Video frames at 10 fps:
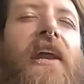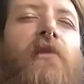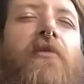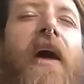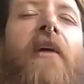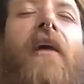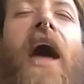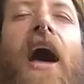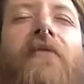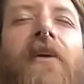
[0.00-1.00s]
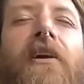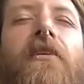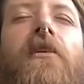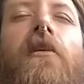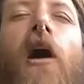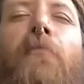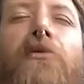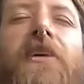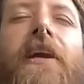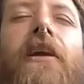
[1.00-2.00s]
without having a
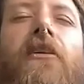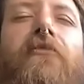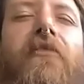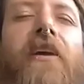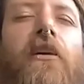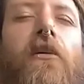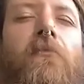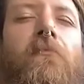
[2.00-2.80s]
particular fear.